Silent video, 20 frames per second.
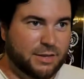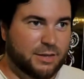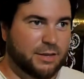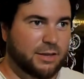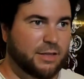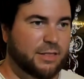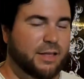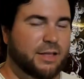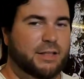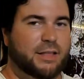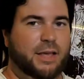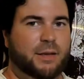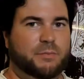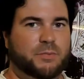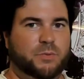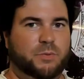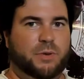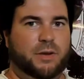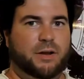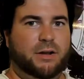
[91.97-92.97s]
That
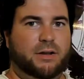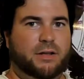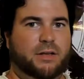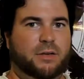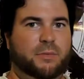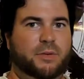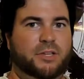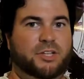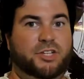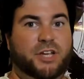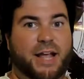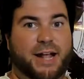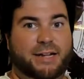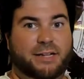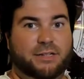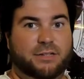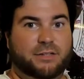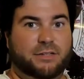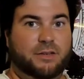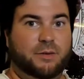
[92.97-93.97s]
name's weird. It could be
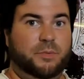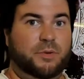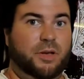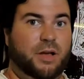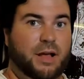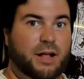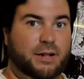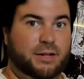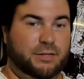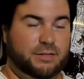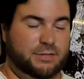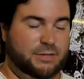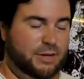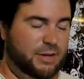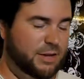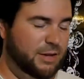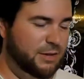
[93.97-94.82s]
Janice, could be Johannes.